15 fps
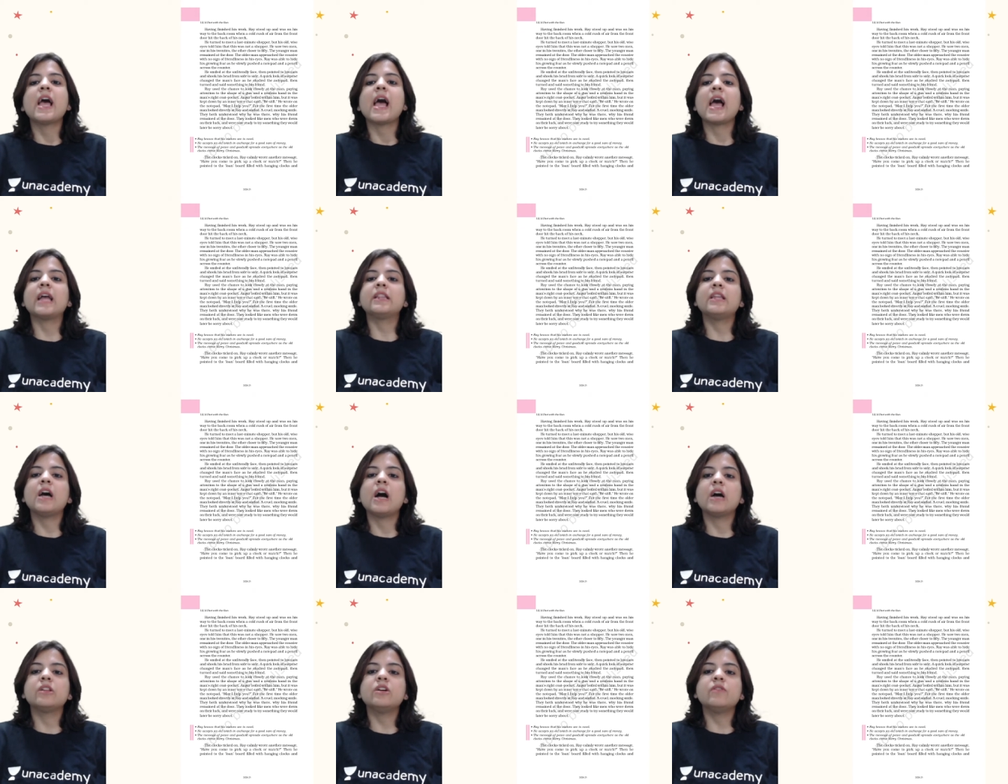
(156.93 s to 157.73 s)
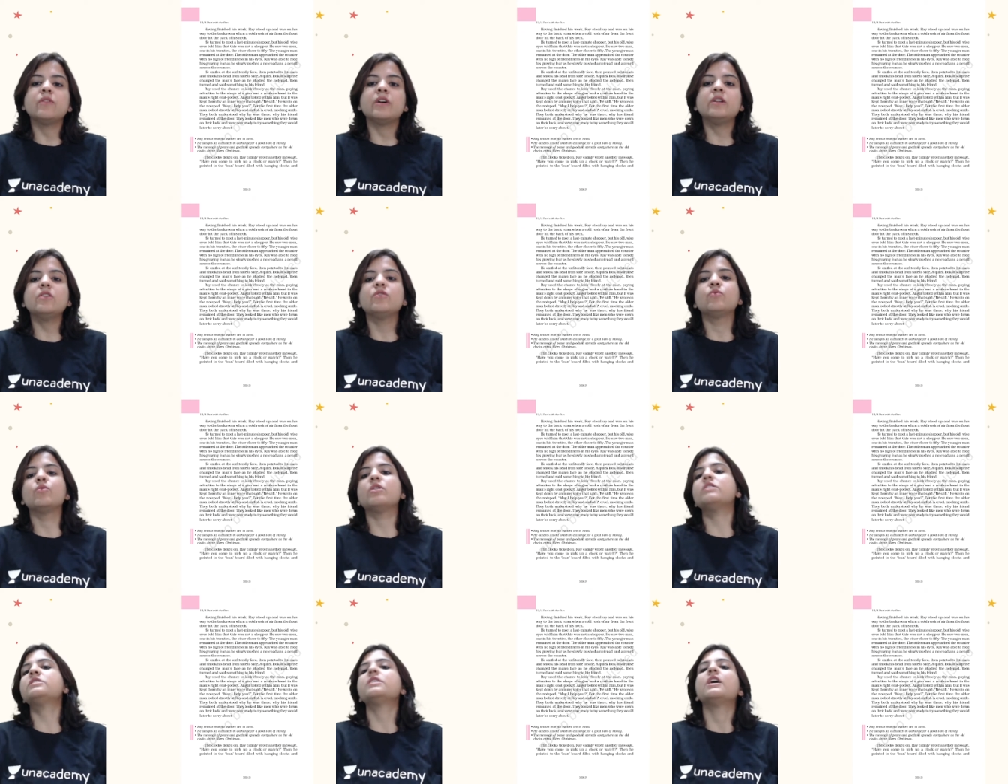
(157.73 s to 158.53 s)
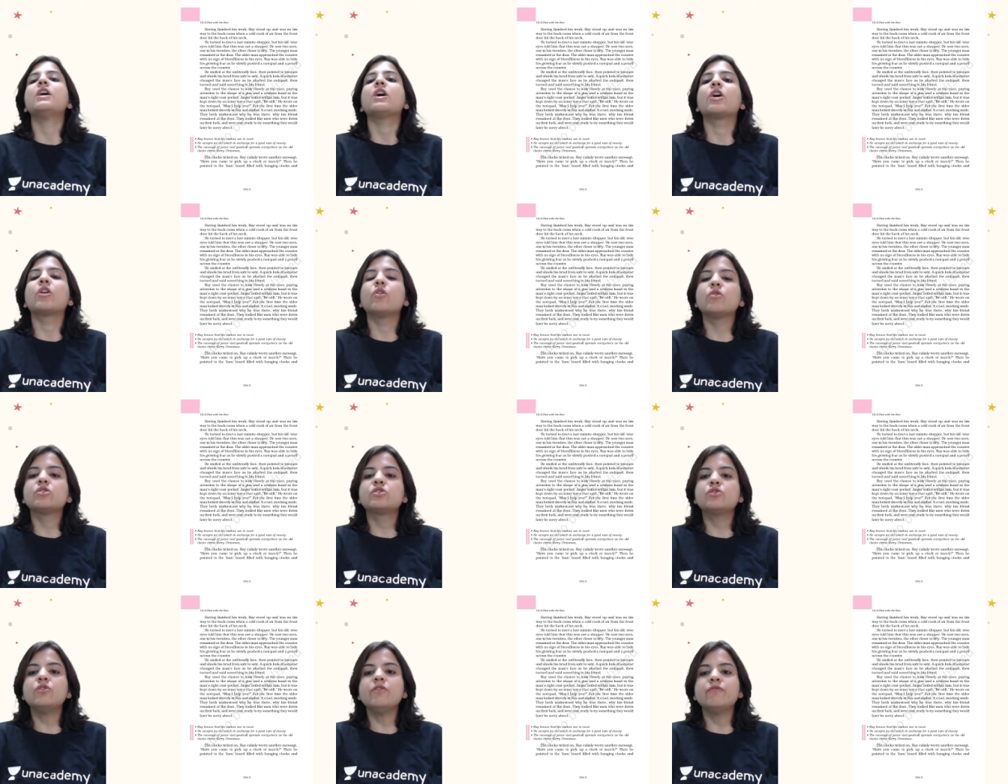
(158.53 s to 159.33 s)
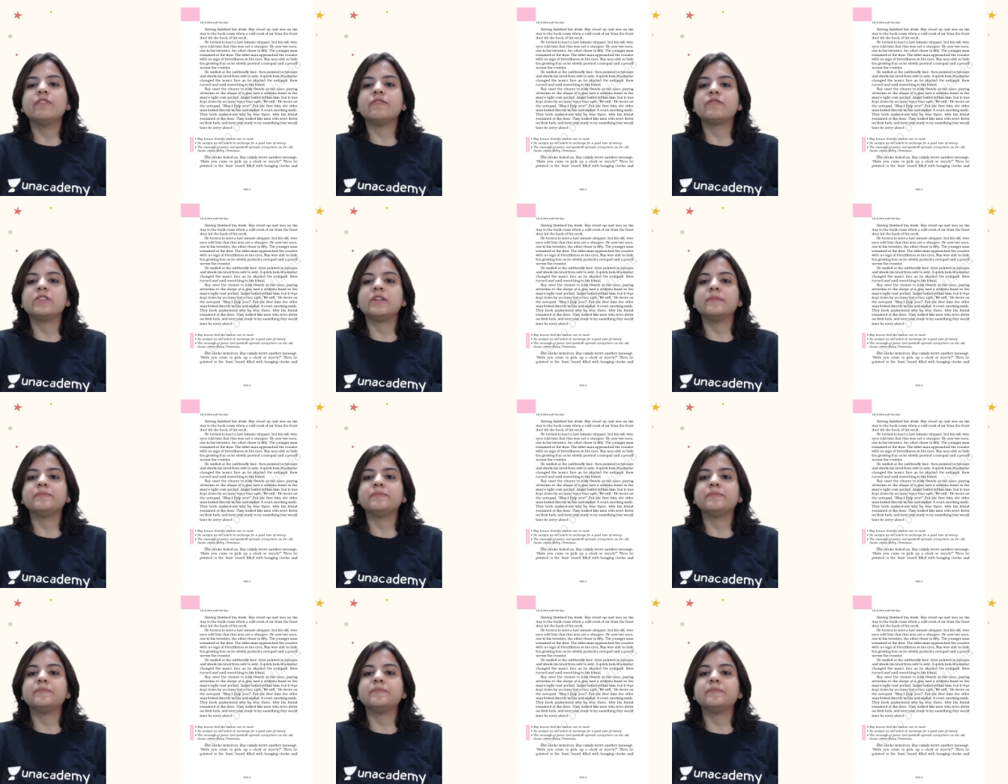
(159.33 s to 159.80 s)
and the other one was close to fifty.